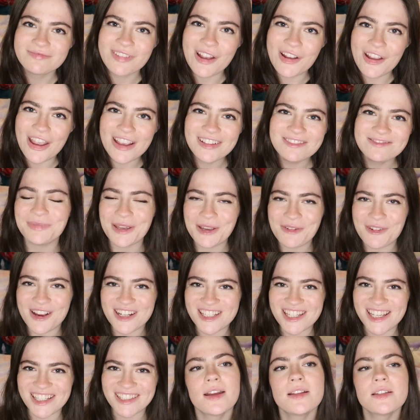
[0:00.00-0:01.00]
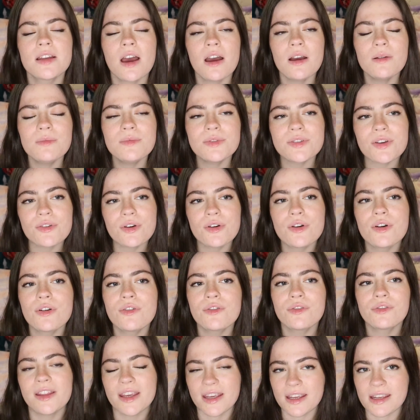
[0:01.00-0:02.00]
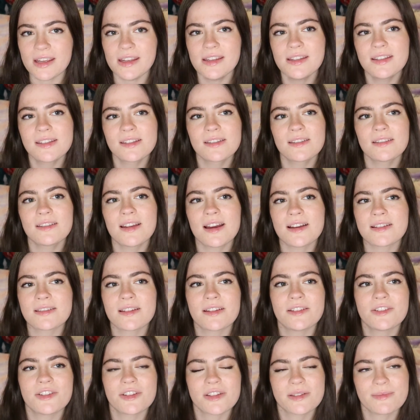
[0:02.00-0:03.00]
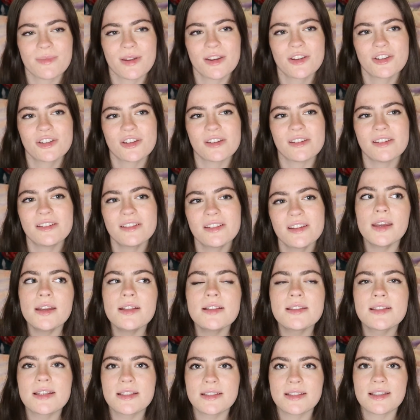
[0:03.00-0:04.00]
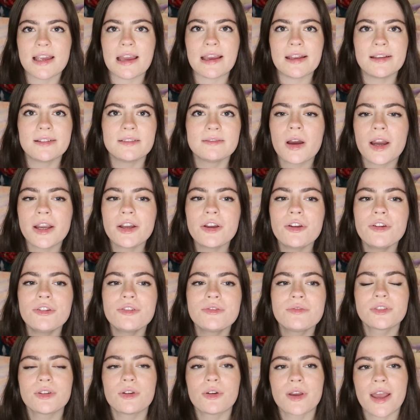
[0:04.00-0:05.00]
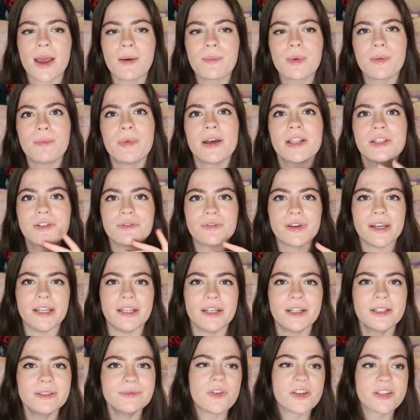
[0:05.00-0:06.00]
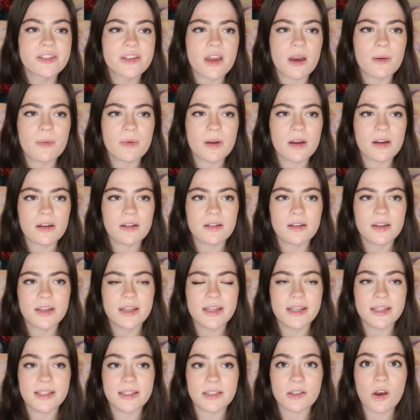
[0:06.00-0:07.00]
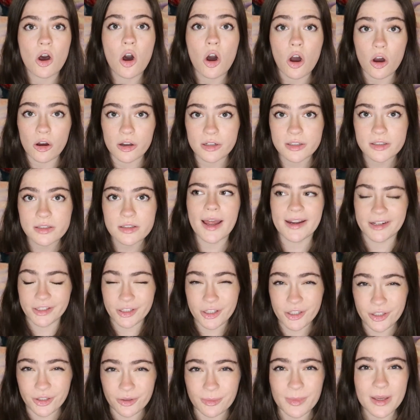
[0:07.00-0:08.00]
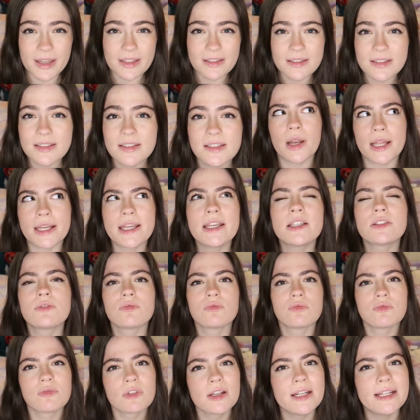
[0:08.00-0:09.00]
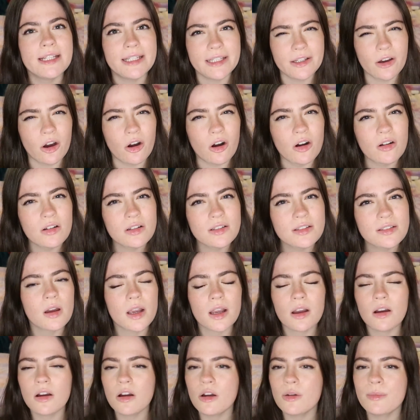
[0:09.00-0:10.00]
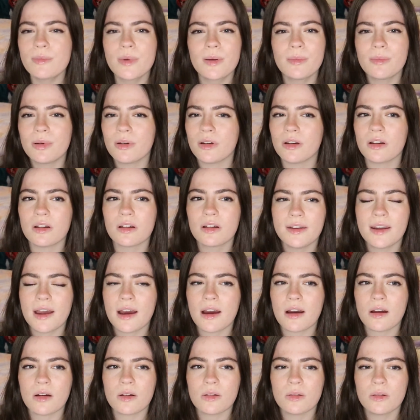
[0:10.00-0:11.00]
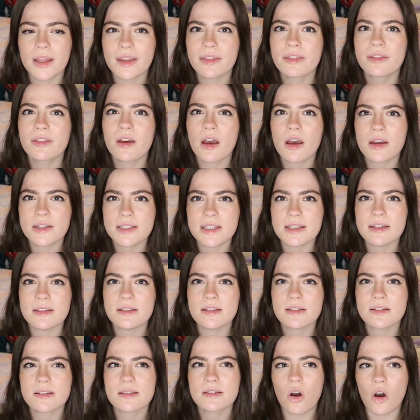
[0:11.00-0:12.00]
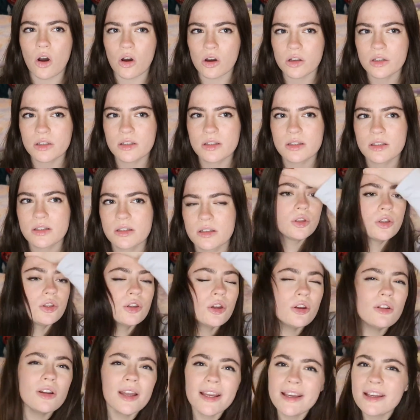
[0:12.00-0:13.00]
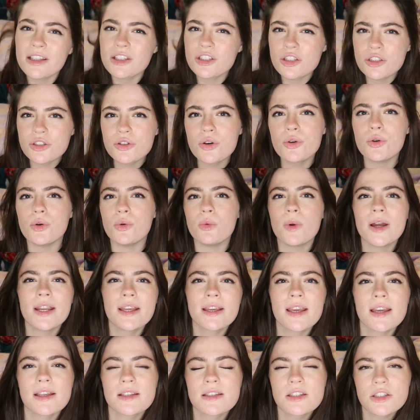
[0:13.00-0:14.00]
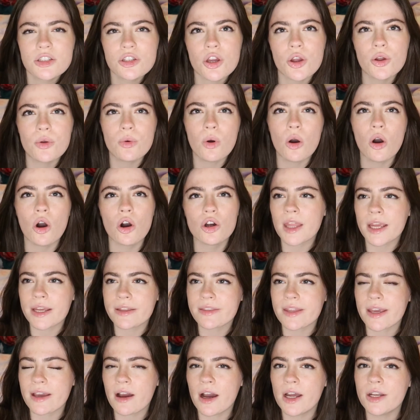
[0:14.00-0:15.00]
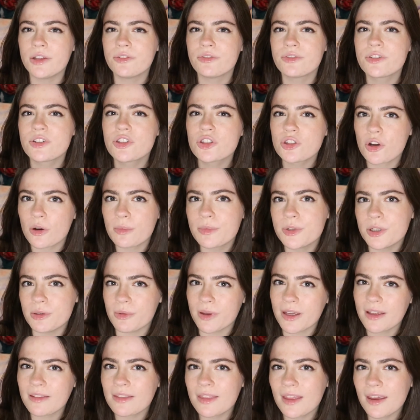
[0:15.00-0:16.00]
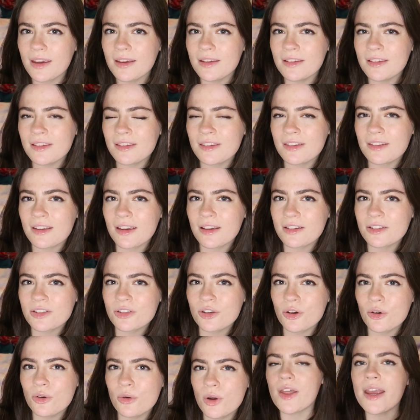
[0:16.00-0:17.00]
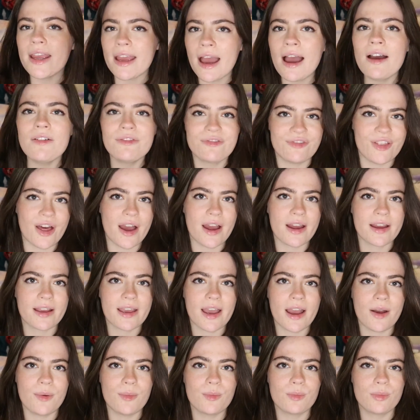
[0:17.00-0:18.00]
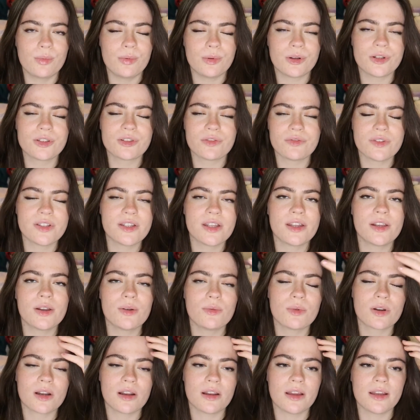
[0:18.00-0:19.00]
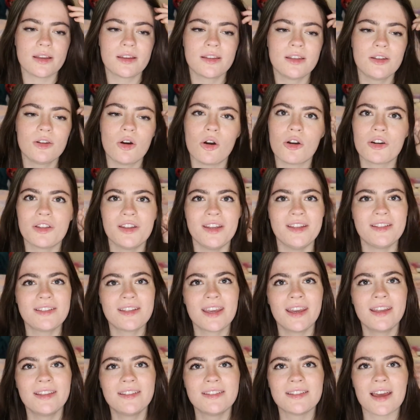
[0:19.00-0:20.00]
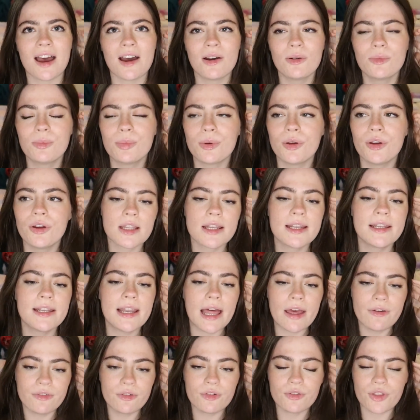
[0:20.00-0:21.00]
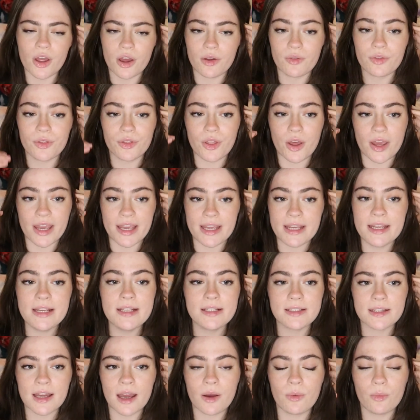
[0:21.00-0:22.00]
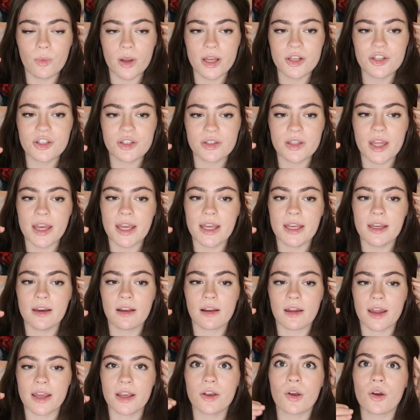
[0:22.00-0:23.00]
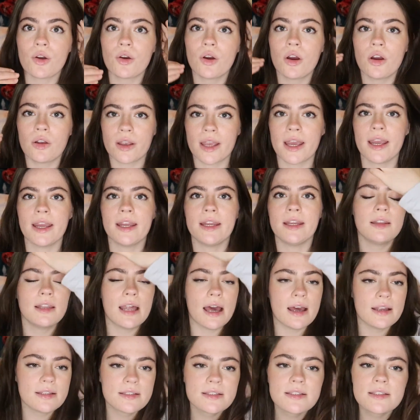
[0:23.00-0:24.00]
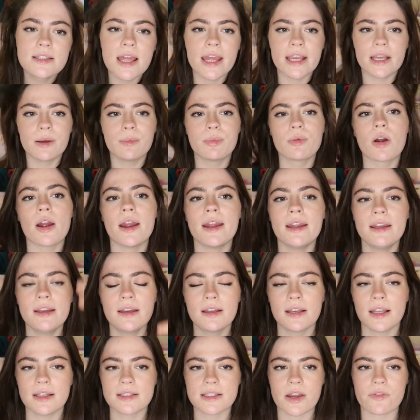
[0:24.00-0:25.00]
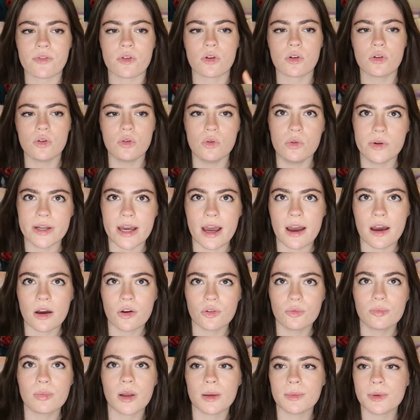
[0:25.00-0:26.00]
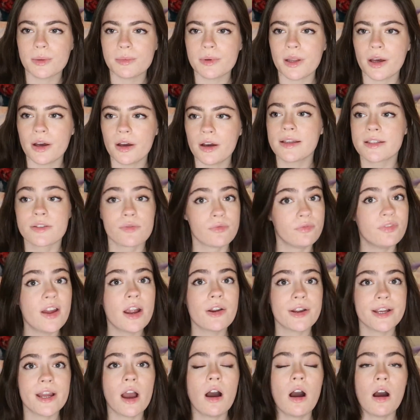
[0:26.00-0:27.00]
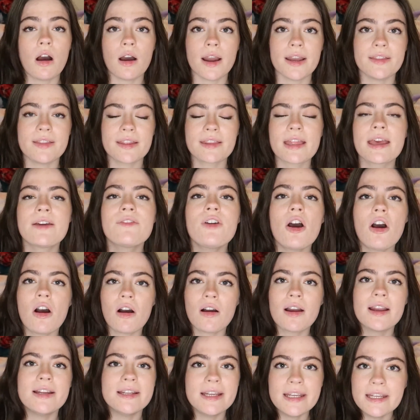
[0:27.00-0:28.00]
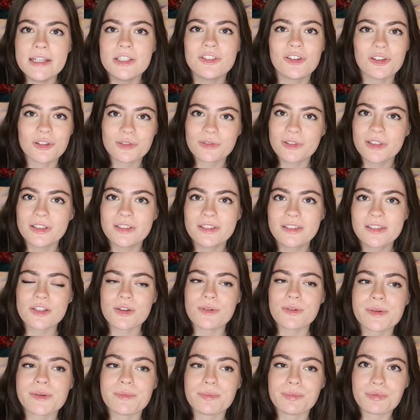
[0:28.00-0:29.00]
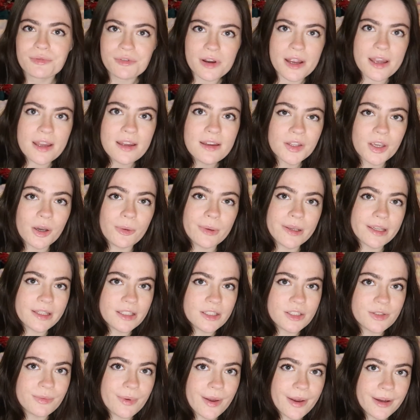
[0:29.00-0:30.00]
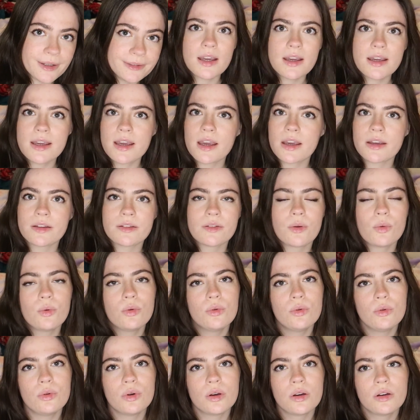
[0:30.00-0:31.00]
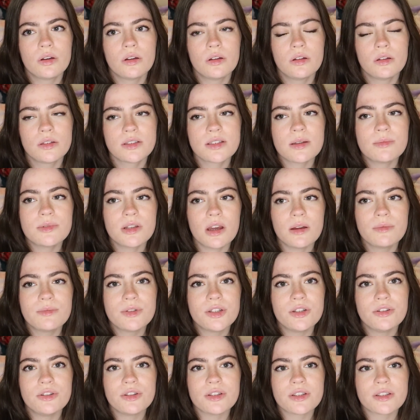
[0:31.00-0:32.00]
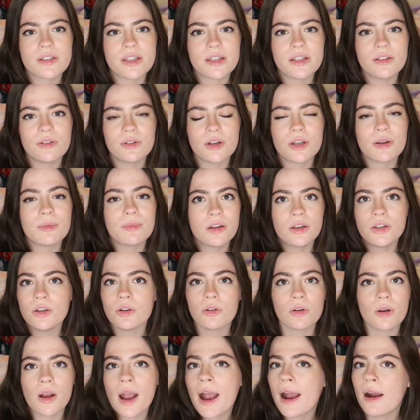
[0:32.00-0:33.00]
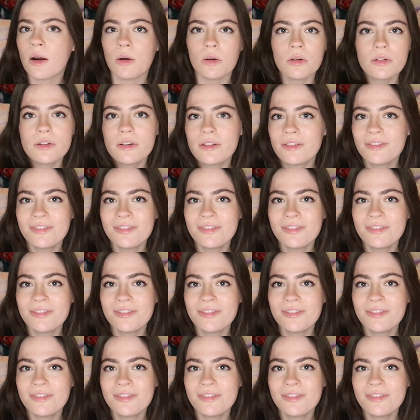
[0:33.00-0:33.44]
Okay, be ready. In terms of the heat, as I just mentioned, it's insane. I go to a camp in Pennsylvania. The summer is hot and humid. Like, it's really hot. I can't remember now, like thirties hot. You know, like at school when it gets so hot, like they kind of stop doing things at school. They have that at camp because obviously they don't want to like knock these kids out, but the level that the heat at which they are like, okay, let's take a break, let's everyone cool down, blah blah blah, it's very high. Like, they have a high heat tolerance. a Brit going into it, yeah, ooh, sometimes you just think you're gonna, you're out.